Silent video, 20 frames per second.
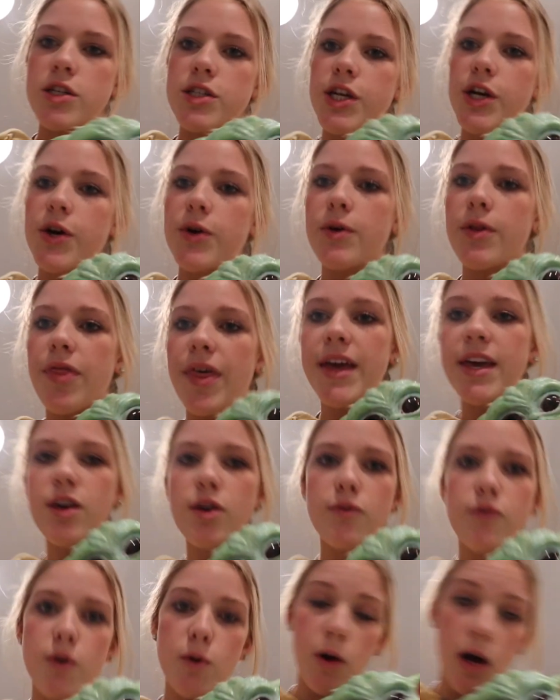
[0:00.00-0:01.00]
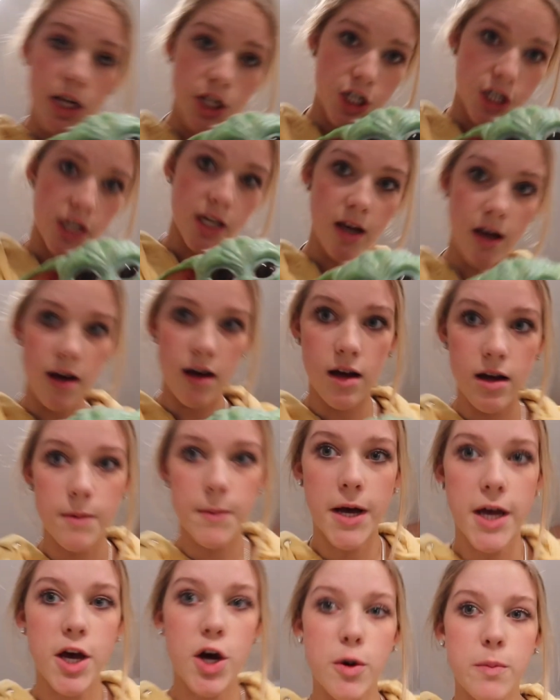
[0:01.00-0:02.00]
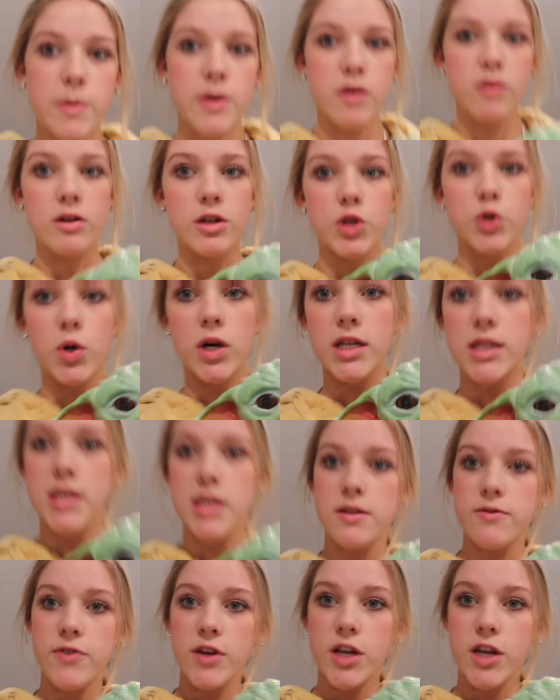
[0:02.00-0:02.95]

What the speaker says: So thank you for watching. I hope you enjoyed this